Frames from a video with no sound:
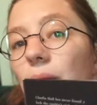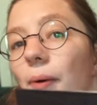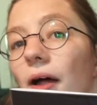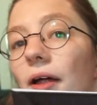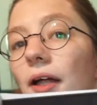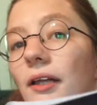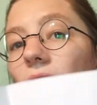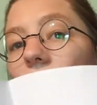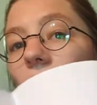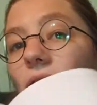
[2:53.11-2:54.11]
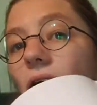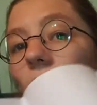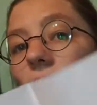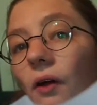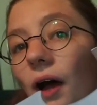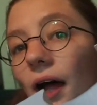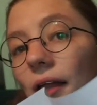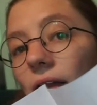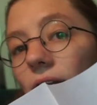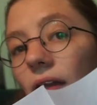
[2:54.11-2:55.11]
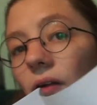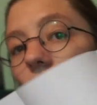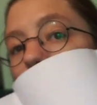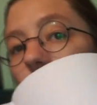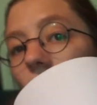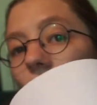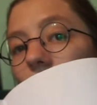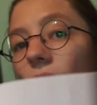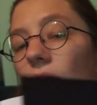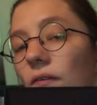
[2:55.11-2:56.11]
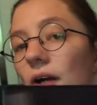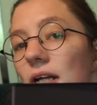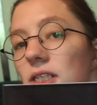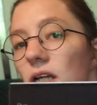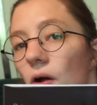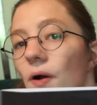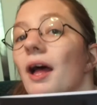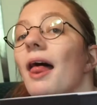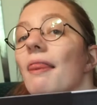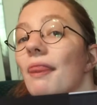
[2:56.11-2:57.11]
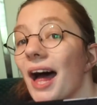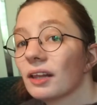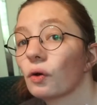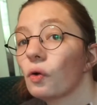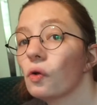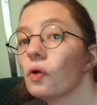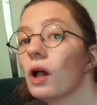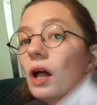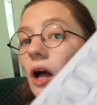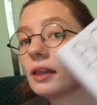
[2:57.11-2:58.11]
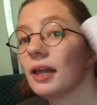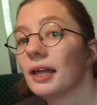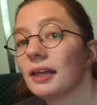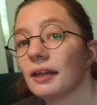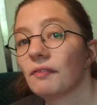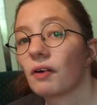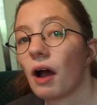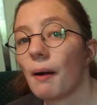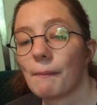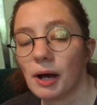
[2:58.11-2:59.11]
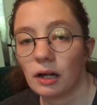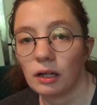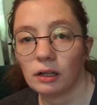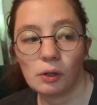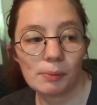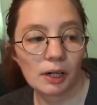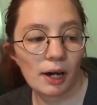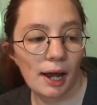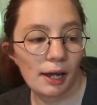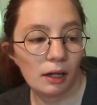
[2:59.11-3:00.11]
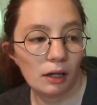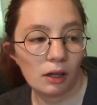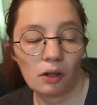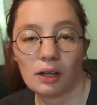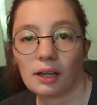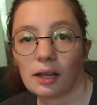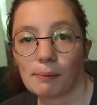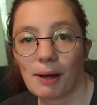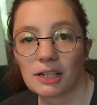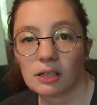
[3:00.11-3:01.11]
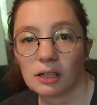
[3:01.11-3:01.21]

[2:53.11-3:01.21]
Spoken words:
but the cover also has gold foiling all over it, so that's cool. This is from Illumicrate, so this is a special